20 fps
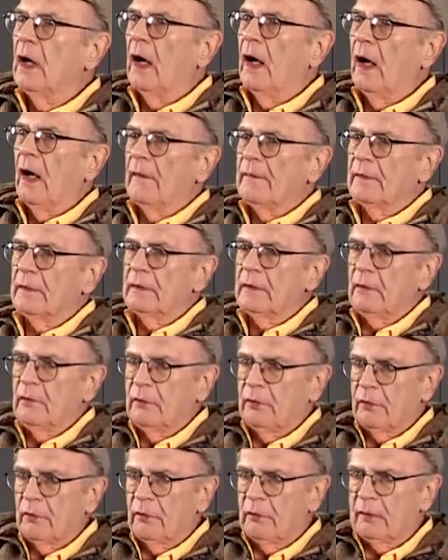And the little
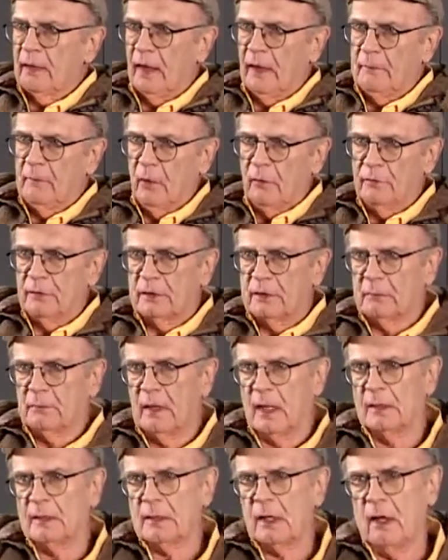girl came over to
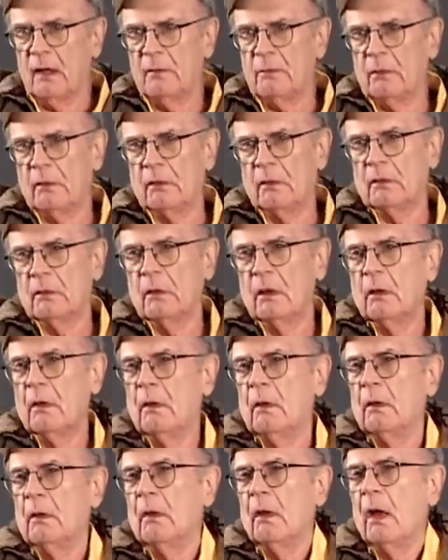my table,
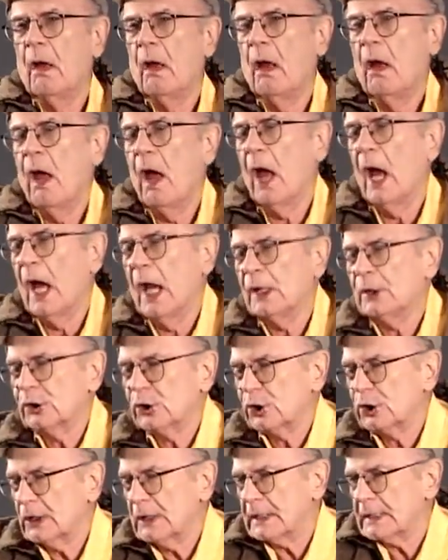and
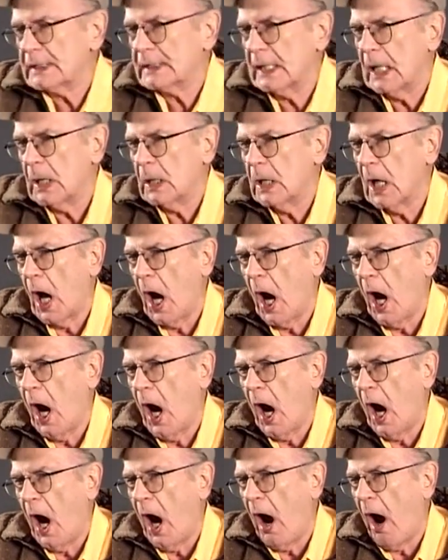she said,
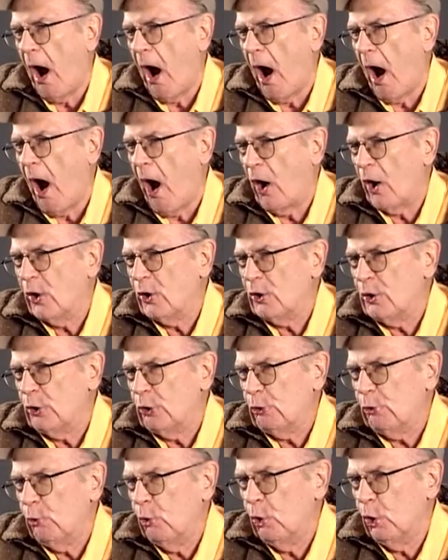"Are
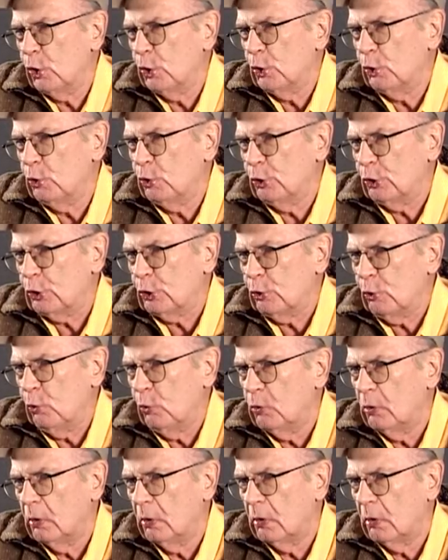you hoodoo?"